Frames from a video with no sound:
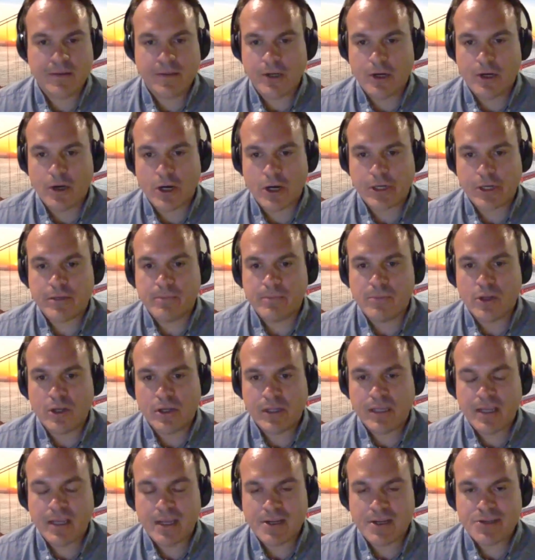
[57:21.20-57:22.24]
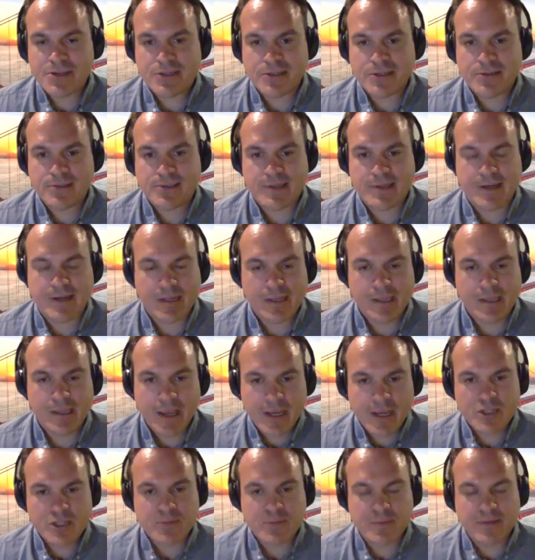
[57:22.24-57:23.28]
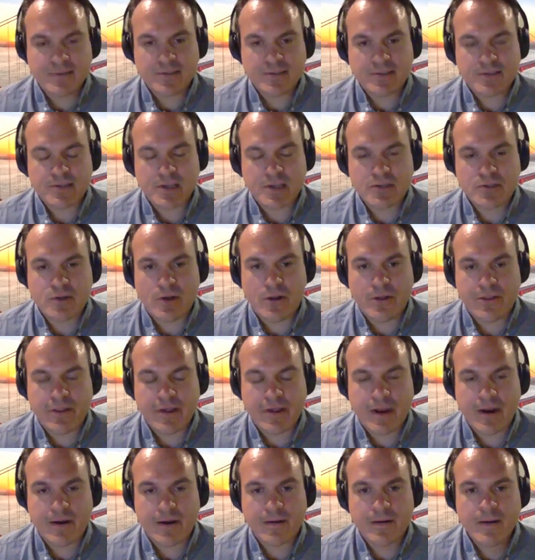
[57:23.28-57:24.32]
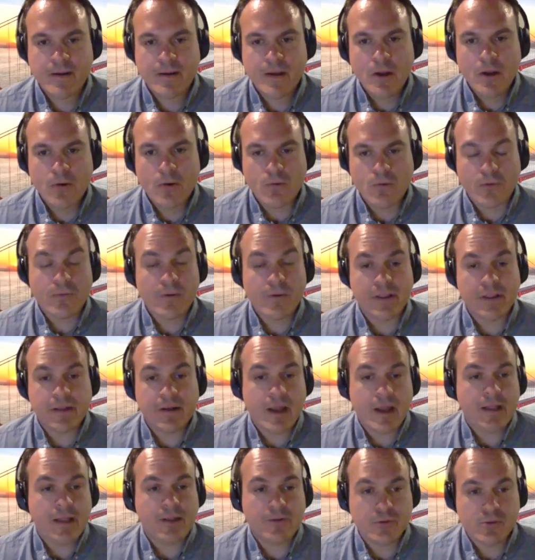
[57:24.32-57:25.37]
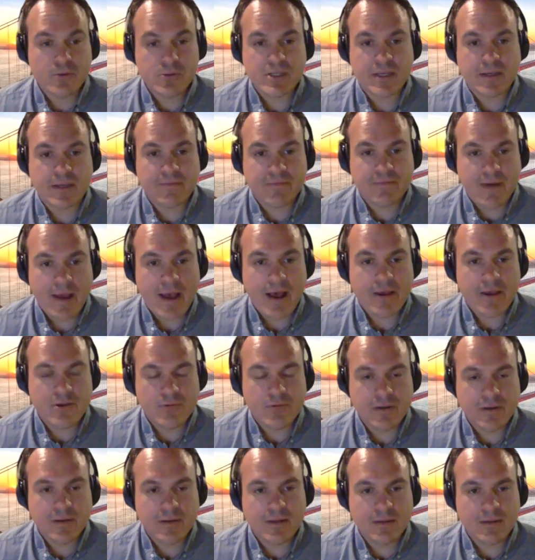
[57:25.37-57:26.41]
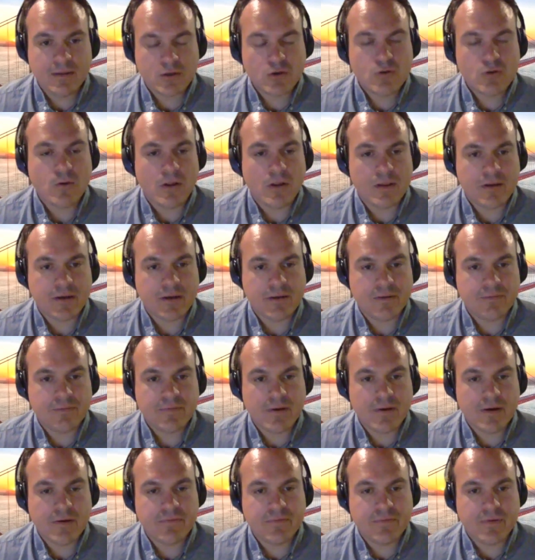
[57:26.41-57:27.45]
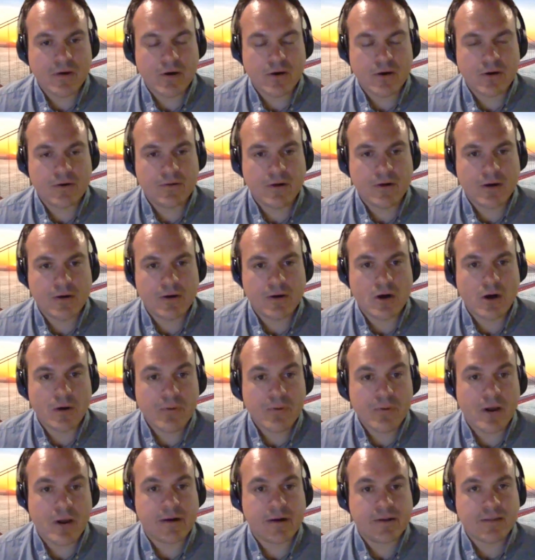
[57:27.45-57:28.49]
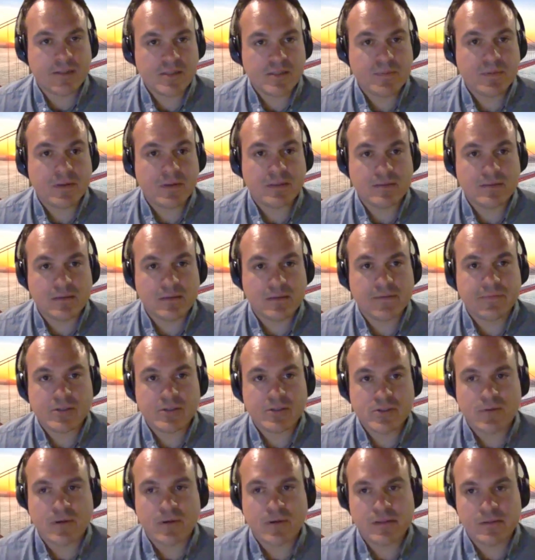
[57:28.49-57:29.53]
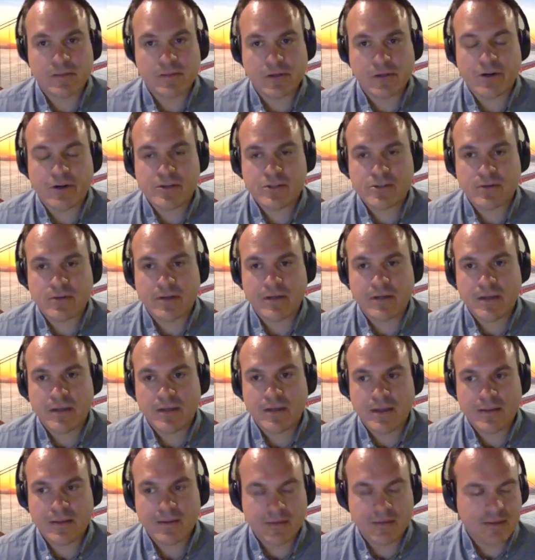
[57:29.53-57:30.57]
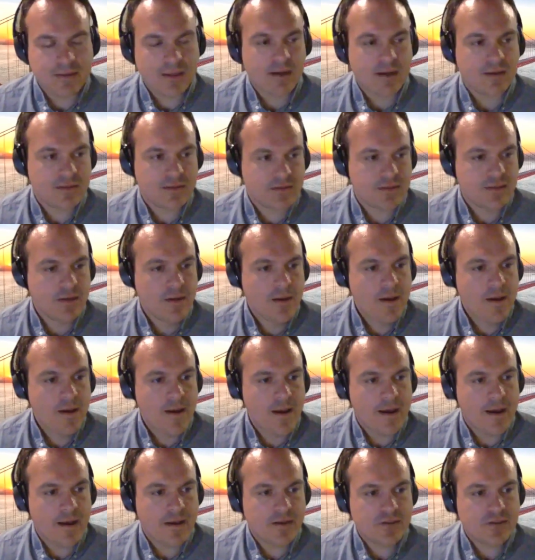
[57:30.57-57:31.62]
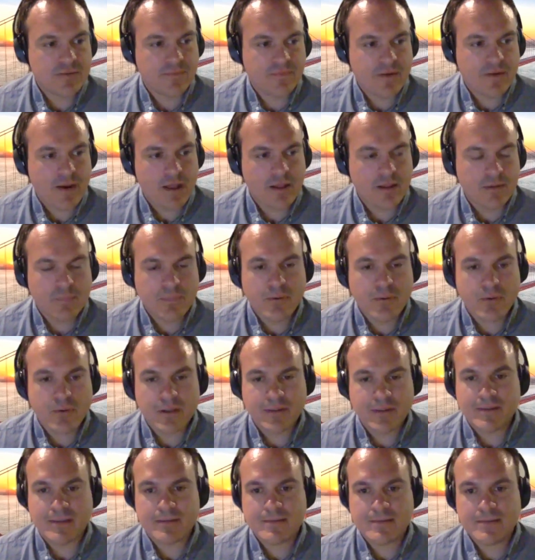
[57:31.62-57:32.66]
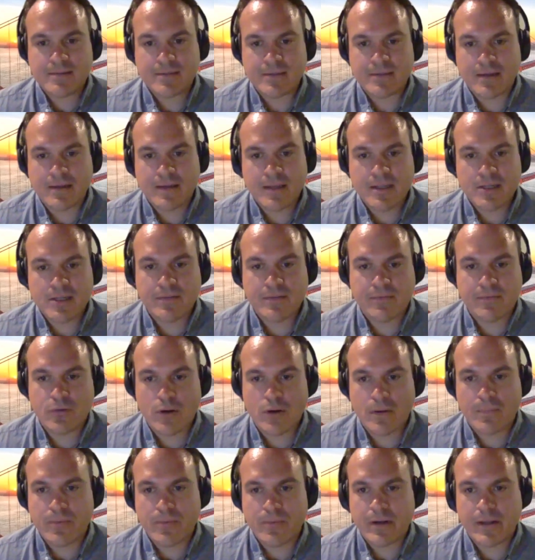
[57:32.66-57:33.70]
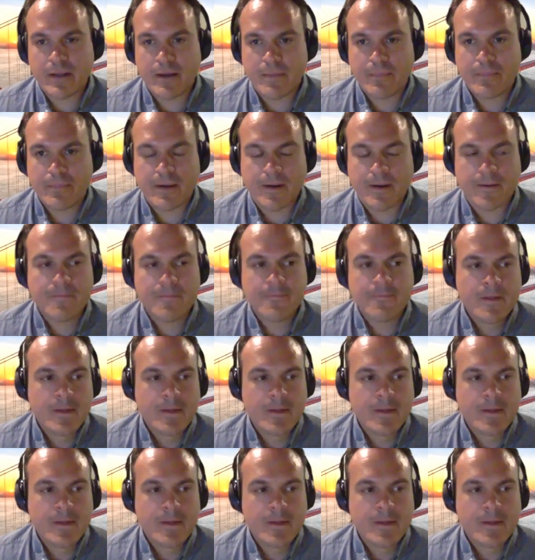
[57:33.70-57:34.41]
our communications and engagement is all there, we're really not losing value in the quality of our product that's being delivered to our learners. So I think that is some valid point that each of you all bring up here.